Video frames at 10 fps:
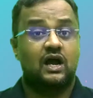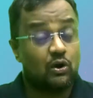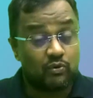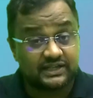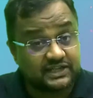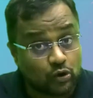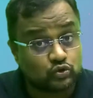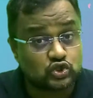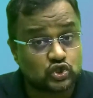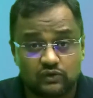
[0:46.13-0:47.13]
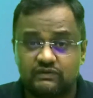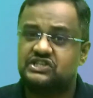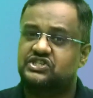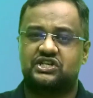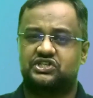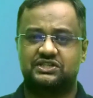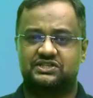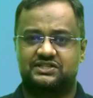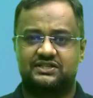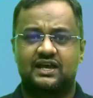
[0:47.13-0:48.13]
Our doubt-solving
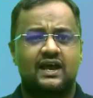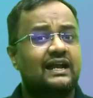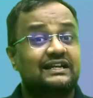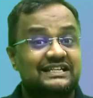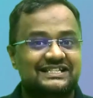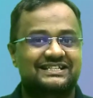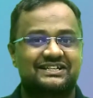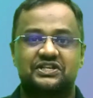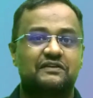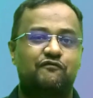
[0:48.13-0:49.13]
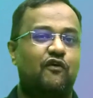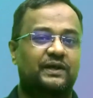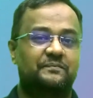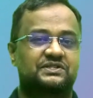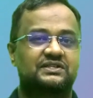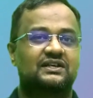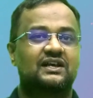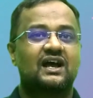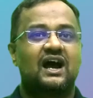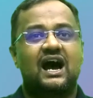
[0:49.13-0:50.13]
sessions and discussion forums
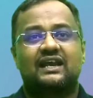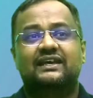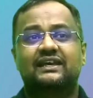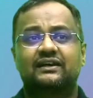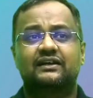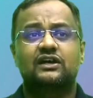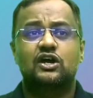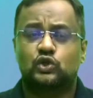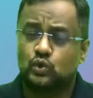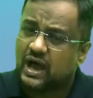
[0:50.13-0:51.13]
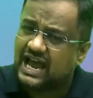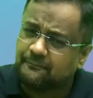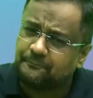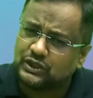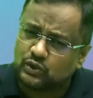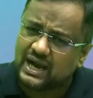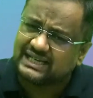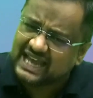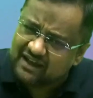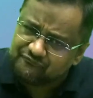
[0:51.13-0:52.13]
are here to help you at
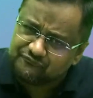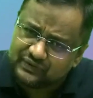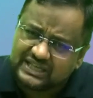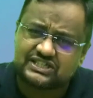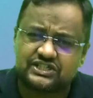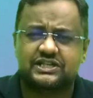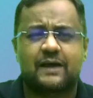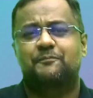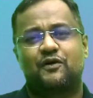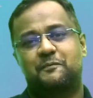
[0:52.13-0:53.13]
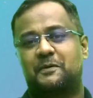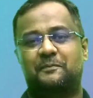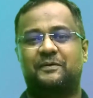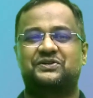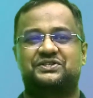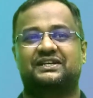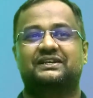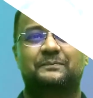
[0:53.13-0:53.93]
every step of preparation.